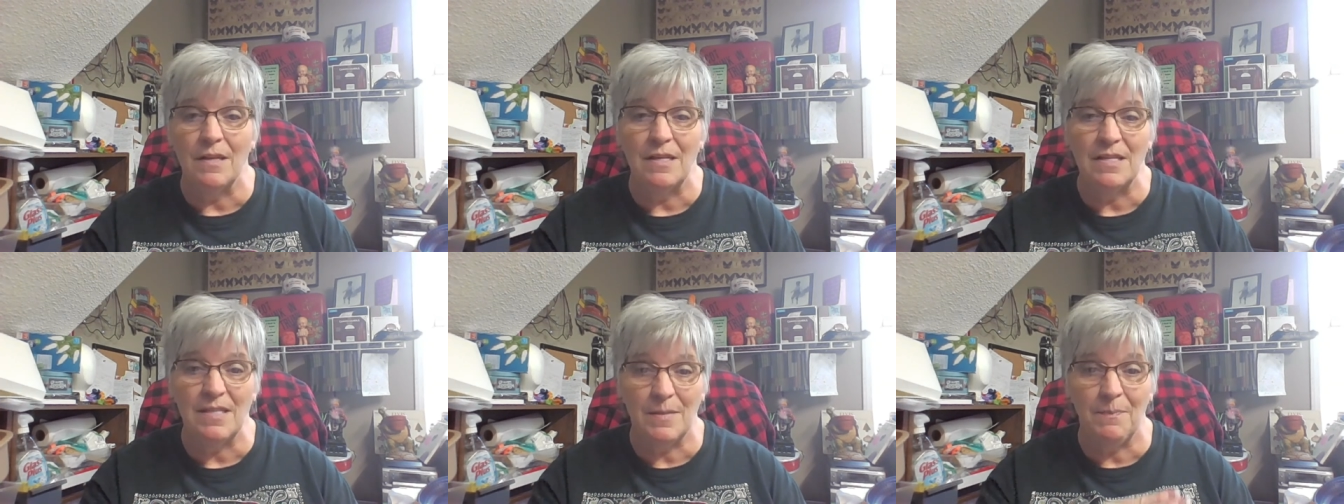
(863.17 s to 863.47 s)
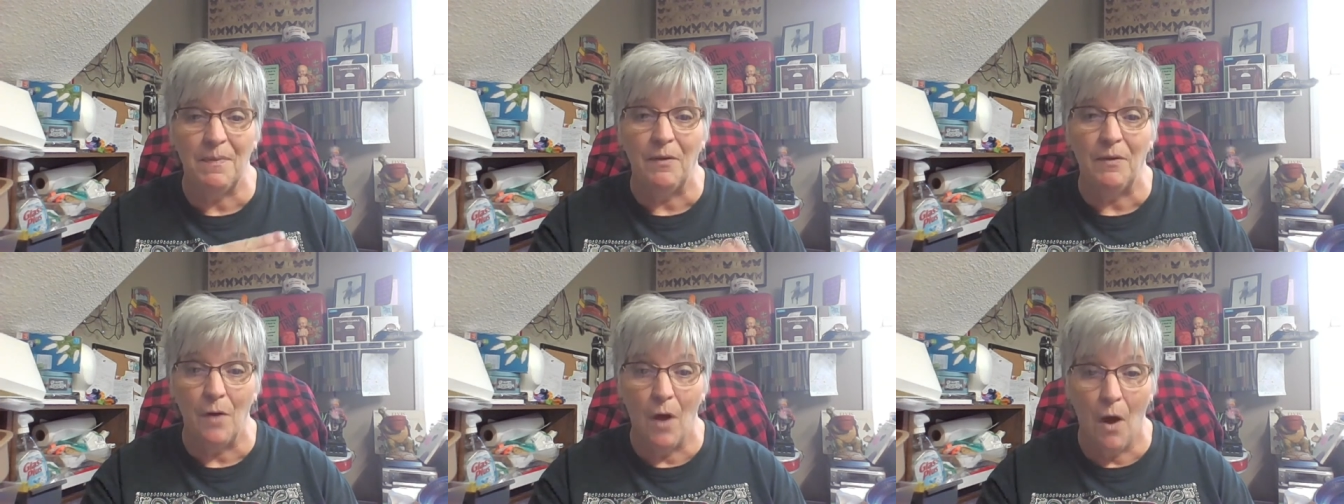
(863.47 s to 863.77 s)
it's
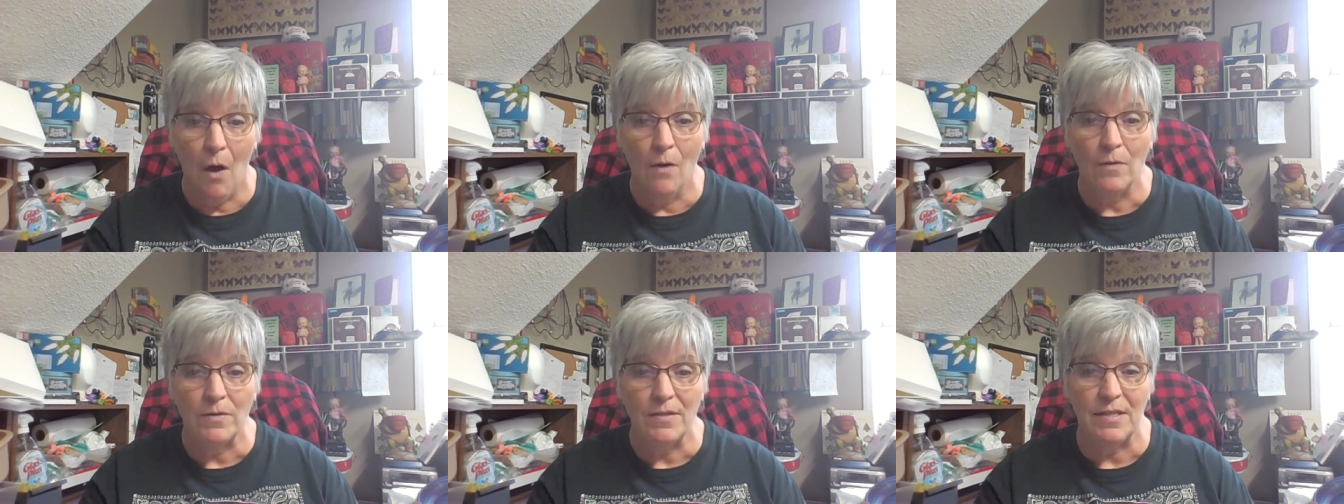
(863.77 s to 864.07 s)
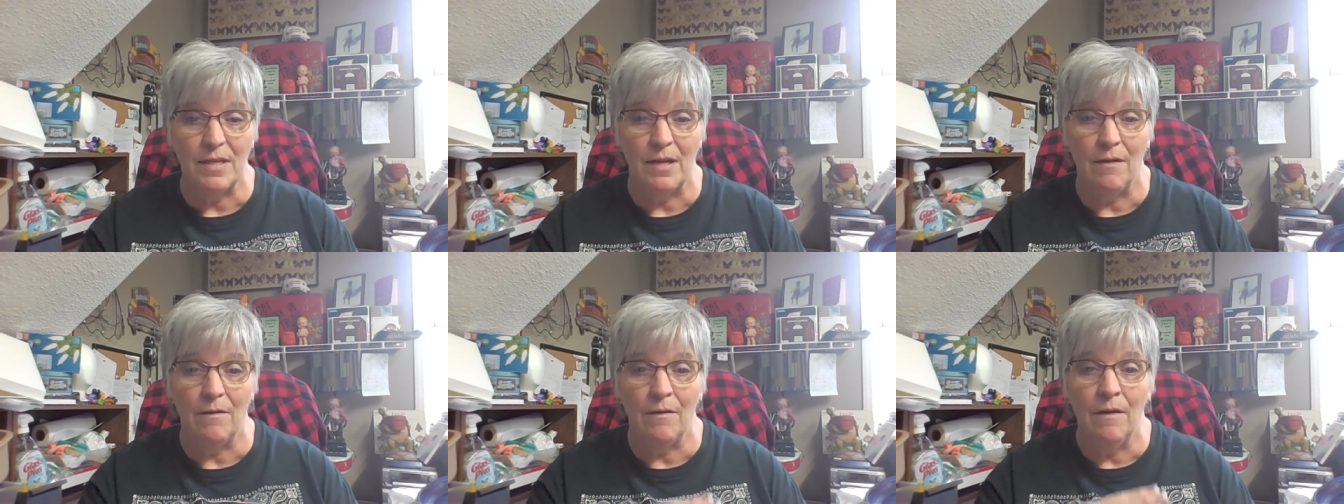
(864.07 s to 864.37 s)
spelled haul
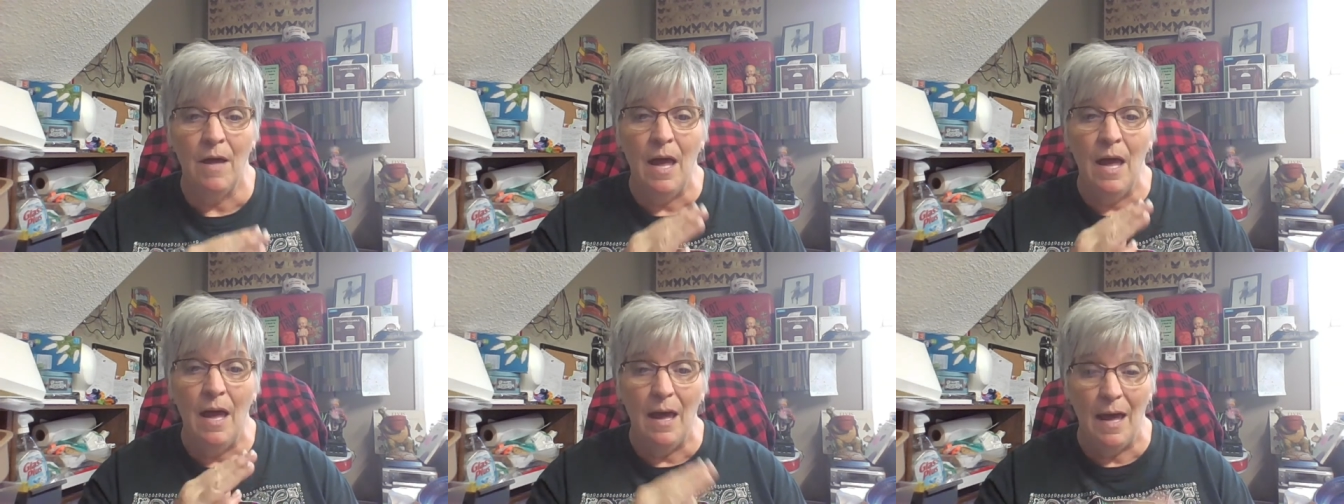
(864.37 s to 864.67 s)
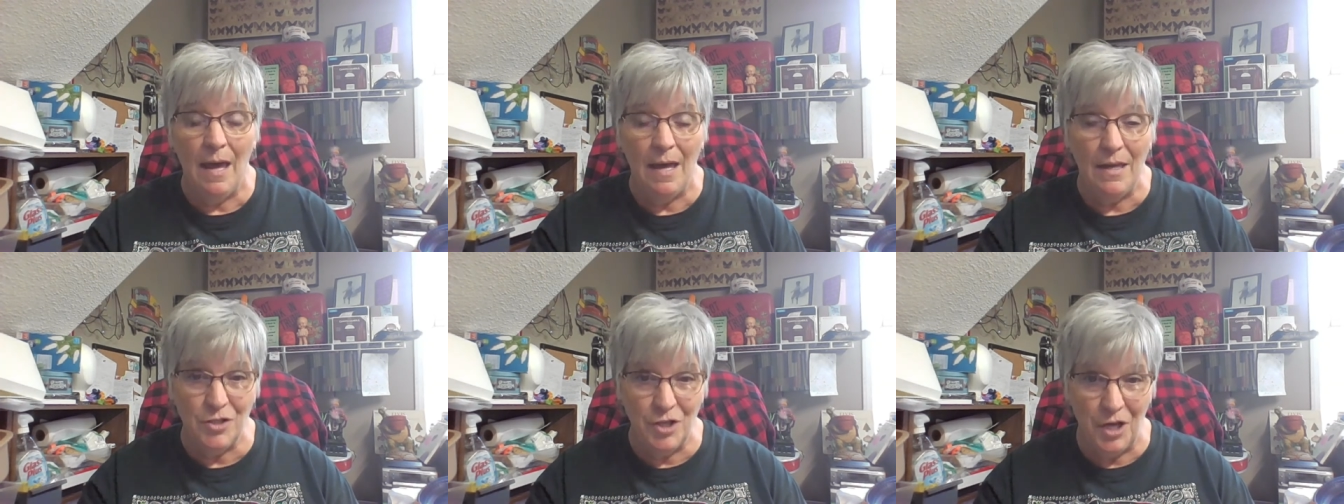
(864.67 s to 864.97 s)
sale,
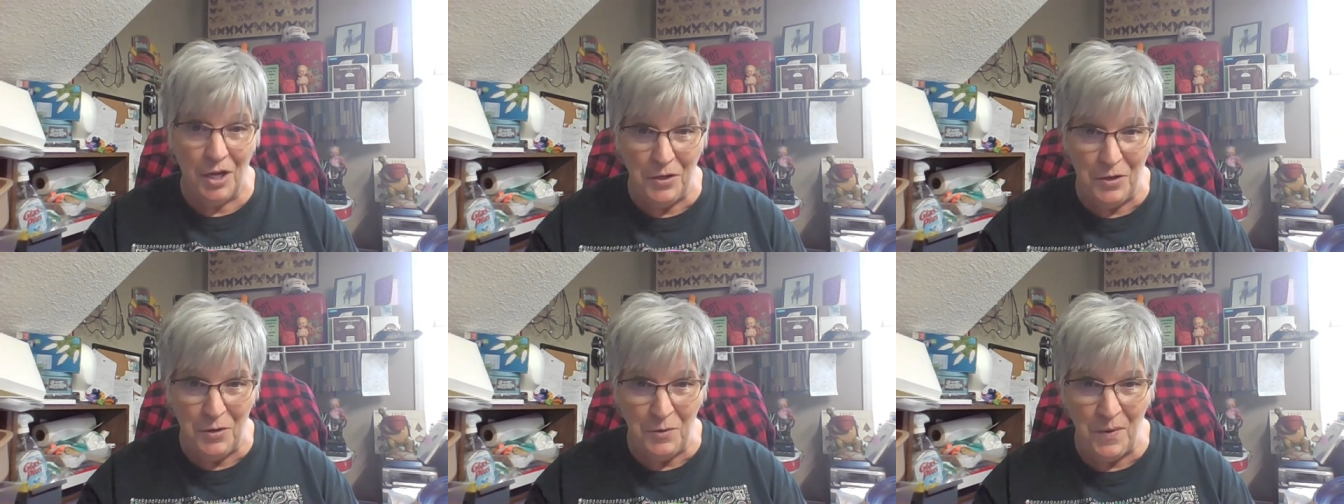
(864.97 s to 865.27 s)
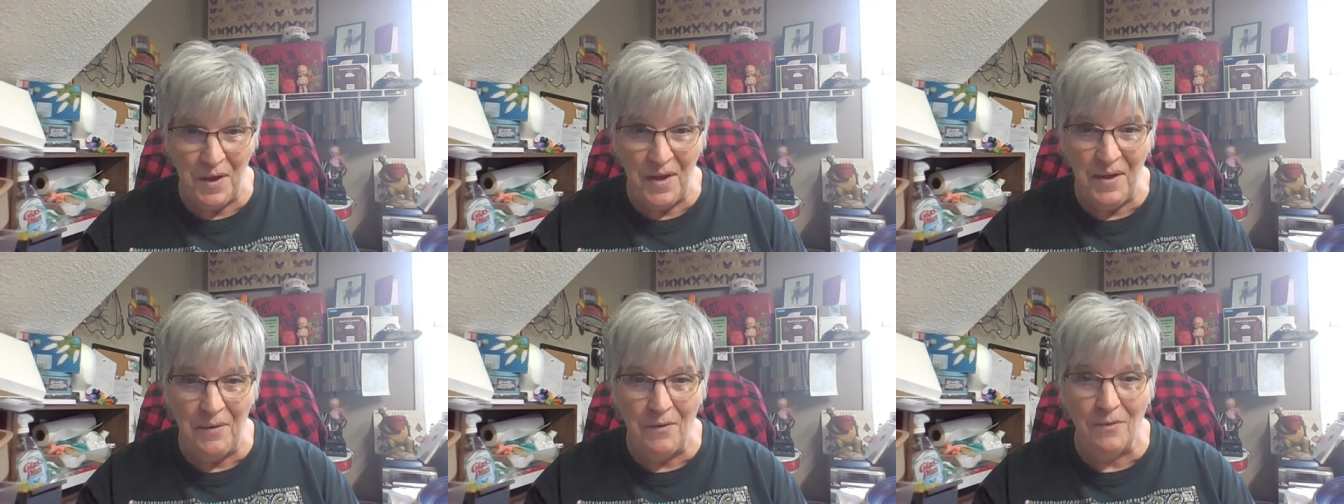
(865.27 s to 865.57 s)

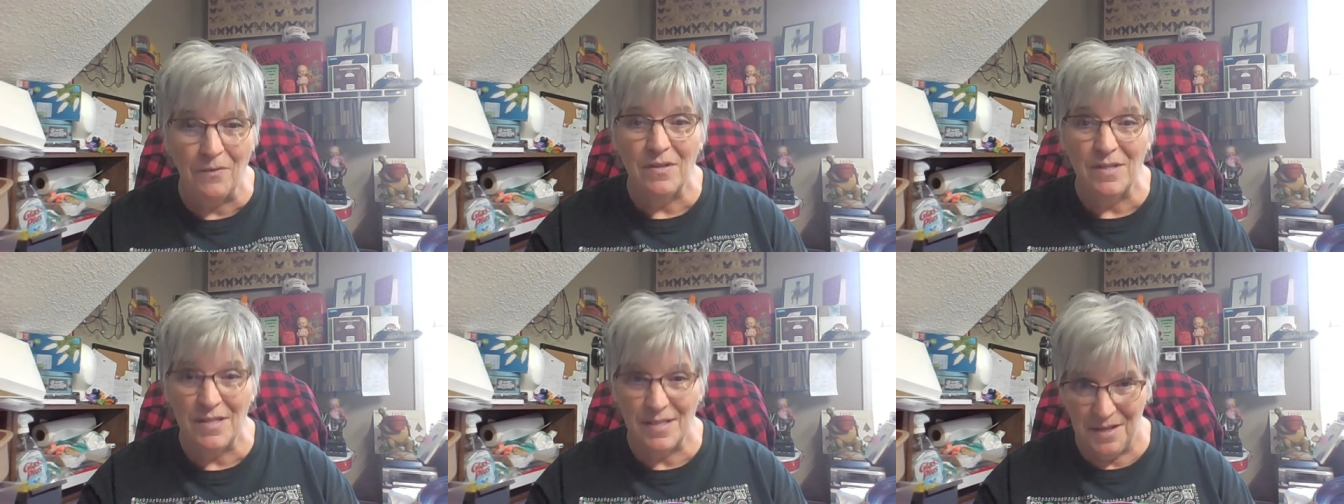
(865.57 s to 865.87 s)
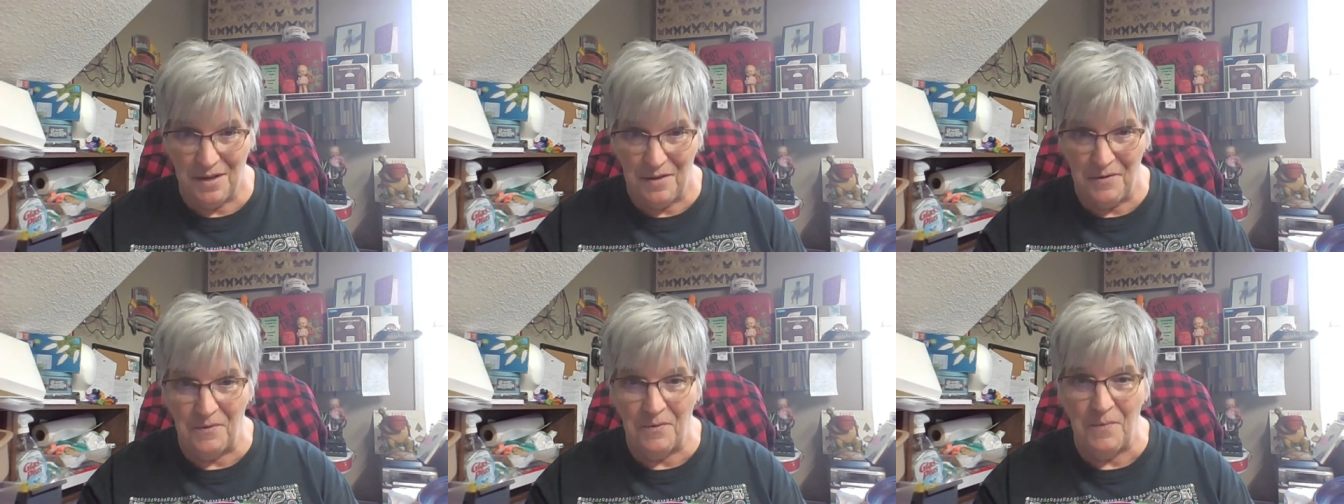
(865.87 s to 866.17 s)
H-A-U-L,
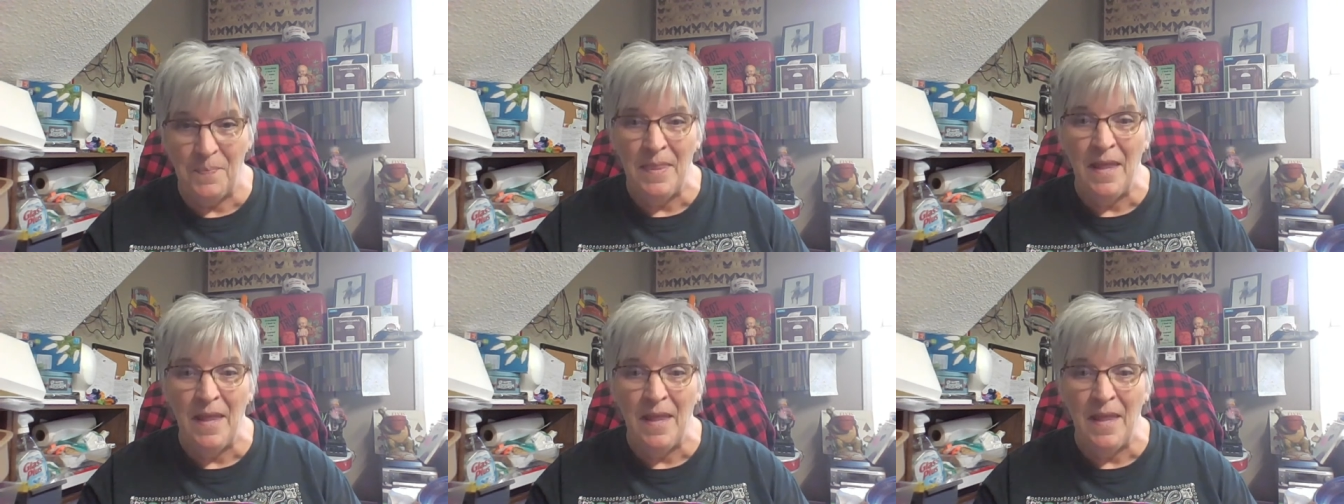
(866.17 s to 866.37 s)
sale.